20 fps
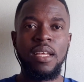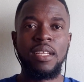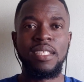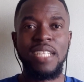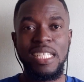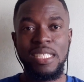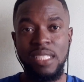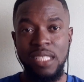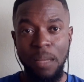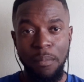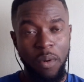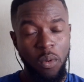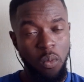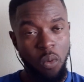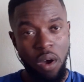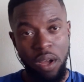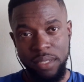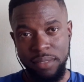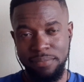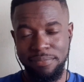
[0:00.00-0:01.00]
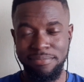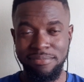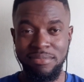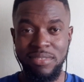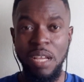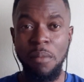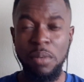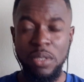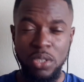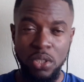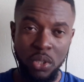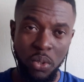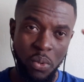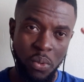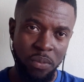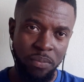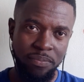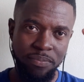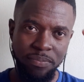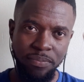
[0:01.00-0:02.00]
That's number one. Number
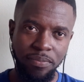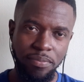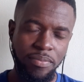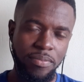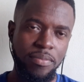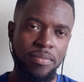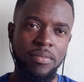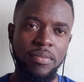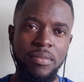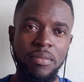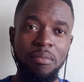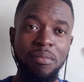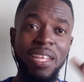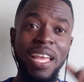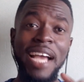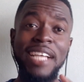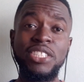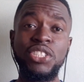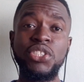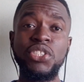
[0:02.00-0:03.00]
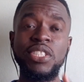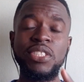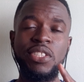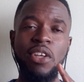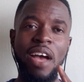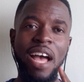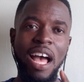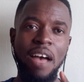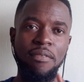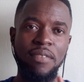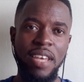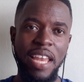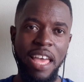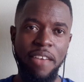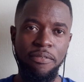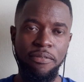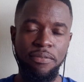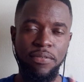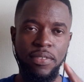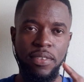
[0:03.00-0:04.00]
two, I should not have
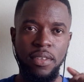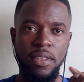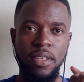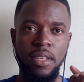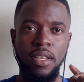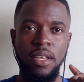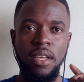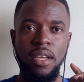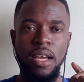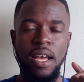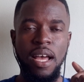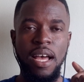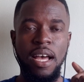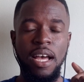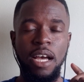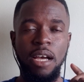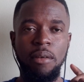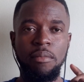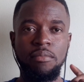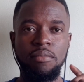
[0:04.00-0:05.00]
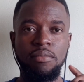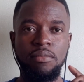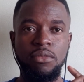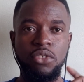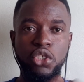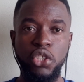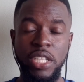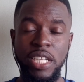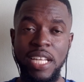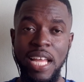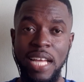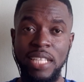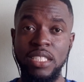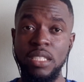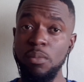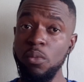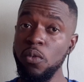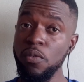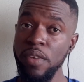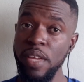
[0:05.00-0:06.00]
left Trinidad to
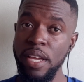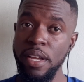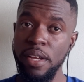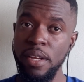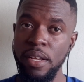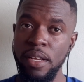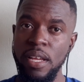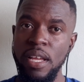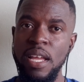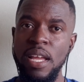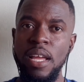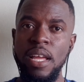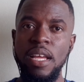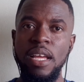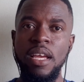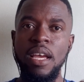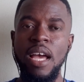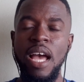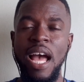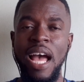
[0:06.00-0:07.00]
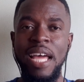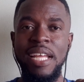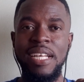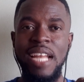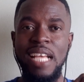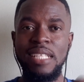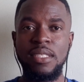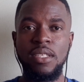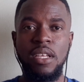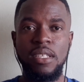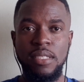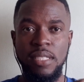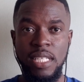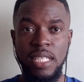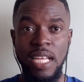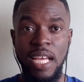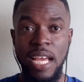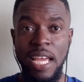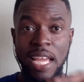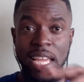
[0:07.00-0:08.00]
move here, and that's not saying
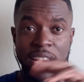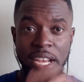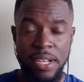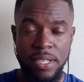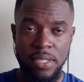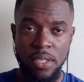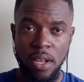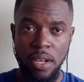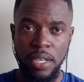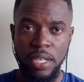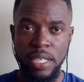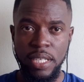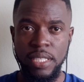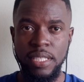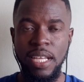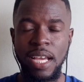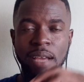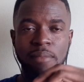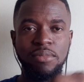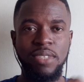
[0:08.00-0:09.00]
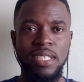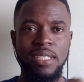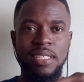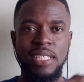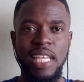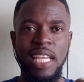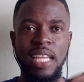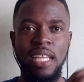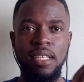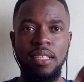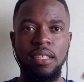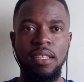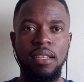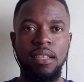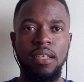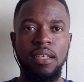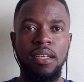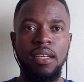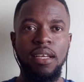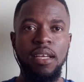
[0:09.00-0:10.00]
that here is not good. I'm just saying
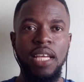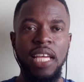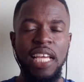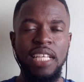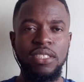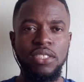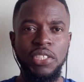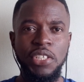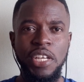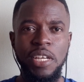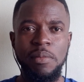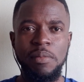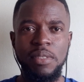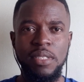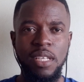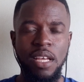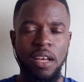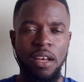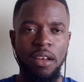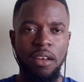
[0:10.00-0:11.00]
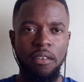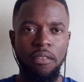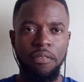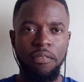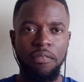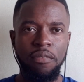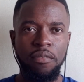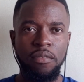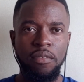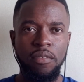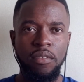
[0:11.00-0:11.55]
in terms of